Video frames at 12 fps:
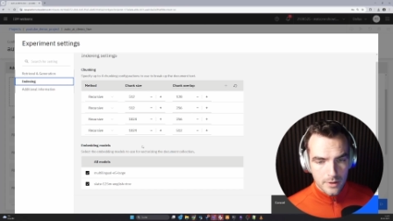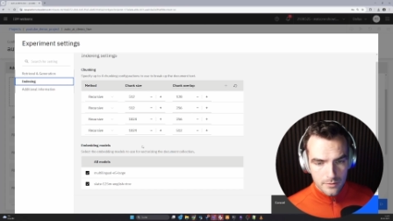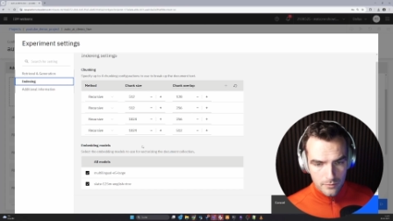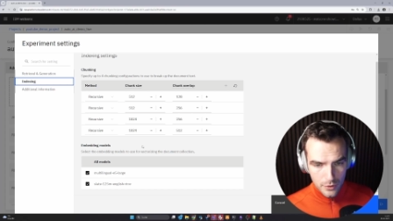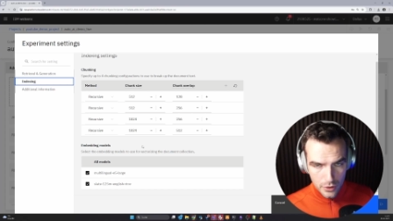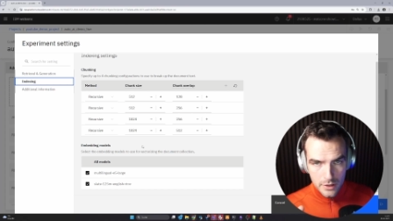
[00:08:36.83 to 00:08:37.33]
But
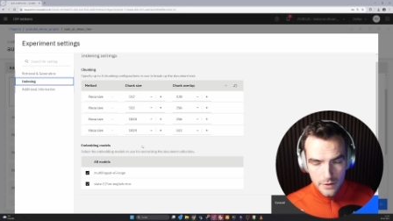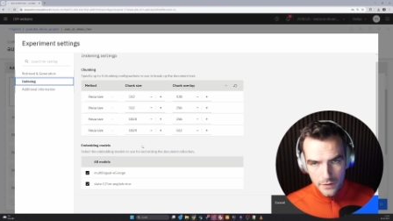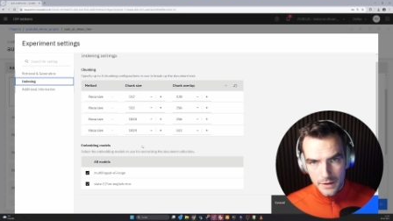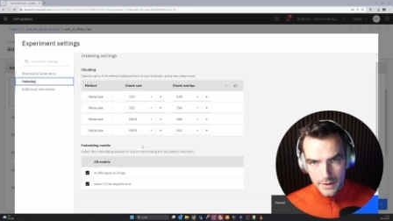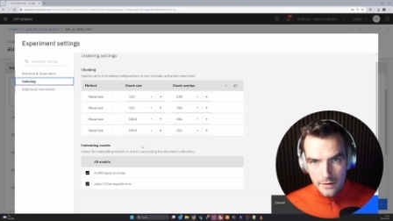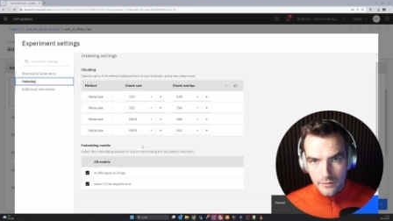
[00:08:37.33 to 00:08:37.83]
we're going to leave
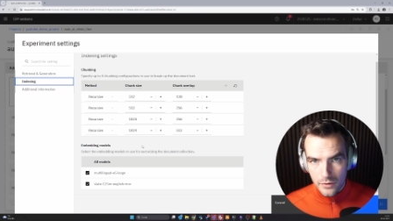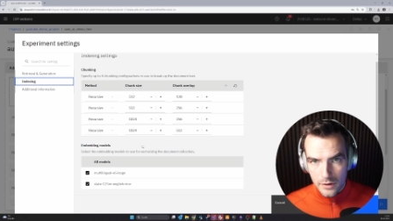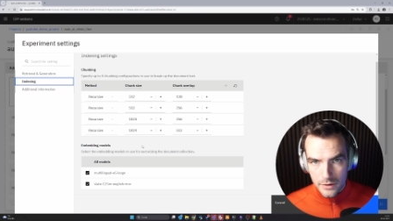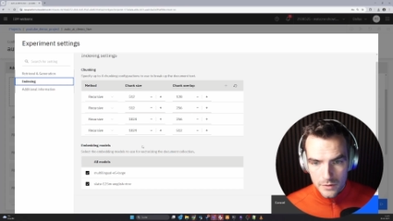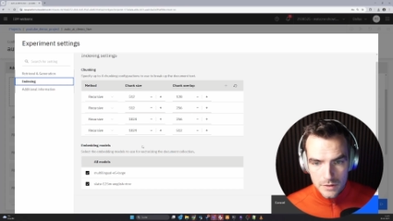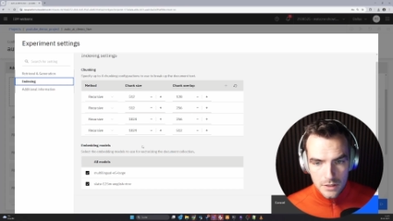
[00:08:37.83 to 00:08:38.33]
it at
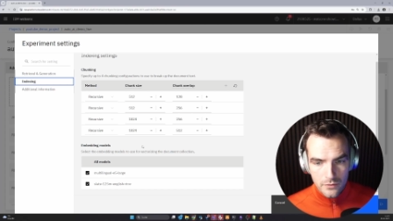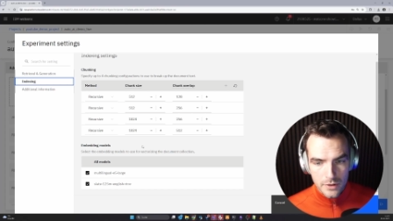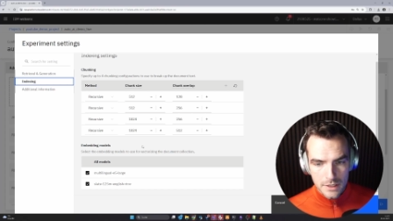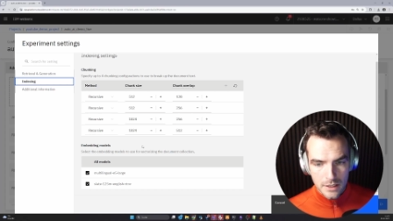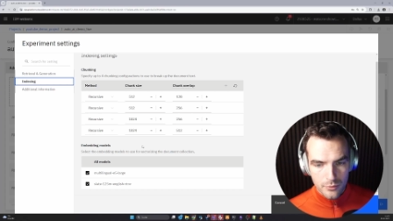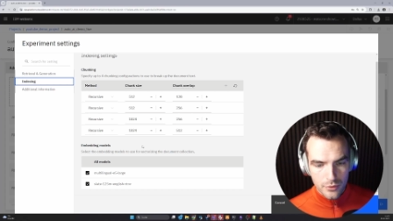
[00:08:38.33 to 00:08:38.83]
default. Those
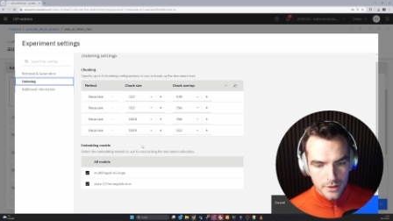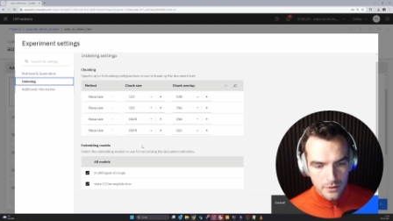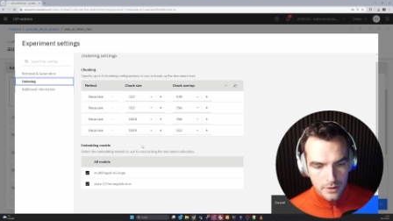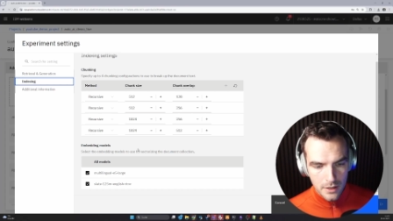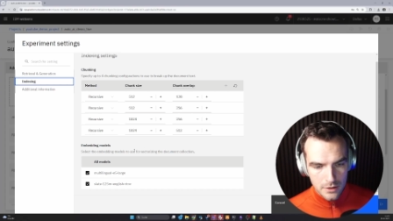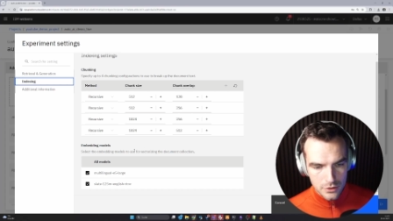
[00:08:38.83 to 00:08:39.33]
defaults are pretty
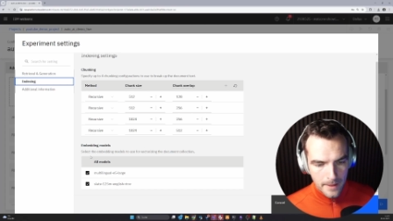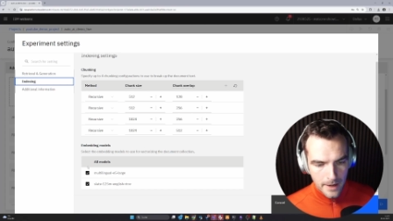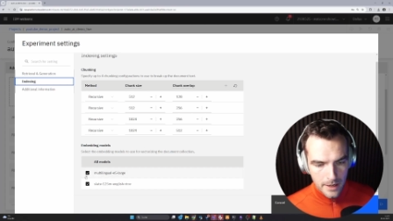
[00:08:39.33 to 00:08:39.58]
good actually.